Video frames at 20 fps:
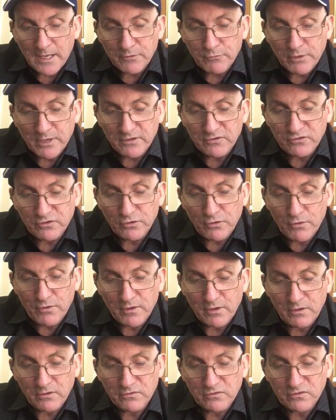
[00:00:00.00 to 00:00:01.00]
Race 2,
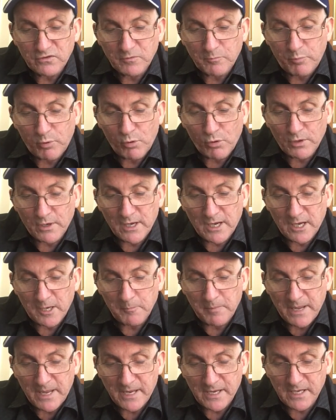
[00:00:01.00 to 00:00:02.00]
the Supporter
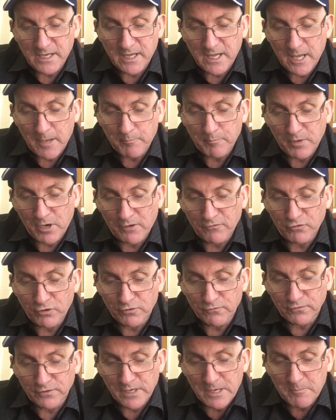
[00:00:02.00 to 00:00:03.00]
Hub Handicap. I've
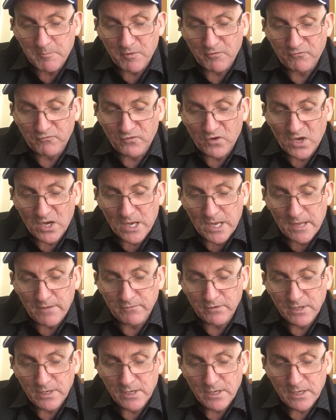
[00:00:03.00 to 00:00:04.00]
gone for number
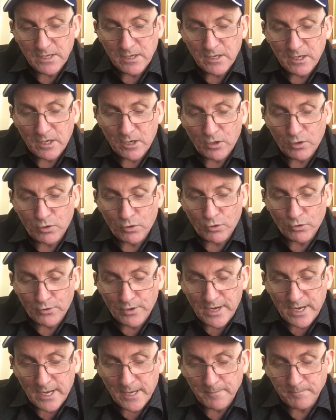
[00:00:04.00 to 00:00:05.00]
5,
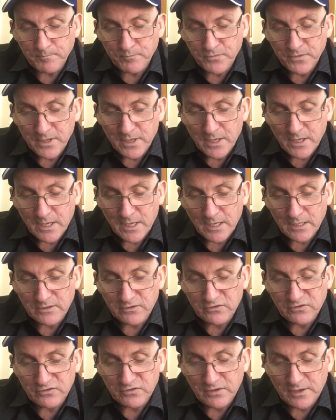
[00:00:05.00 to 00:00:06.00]
ORIA.
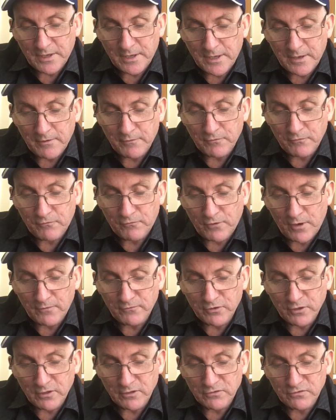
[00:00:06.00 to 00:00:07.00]
It's
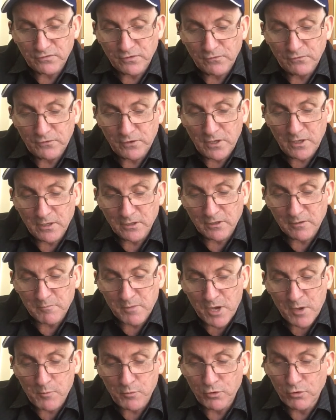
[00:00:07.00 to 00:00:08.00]
$5.50 at the
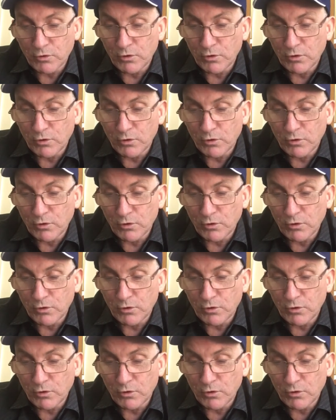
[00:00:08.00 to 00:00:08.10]
moment.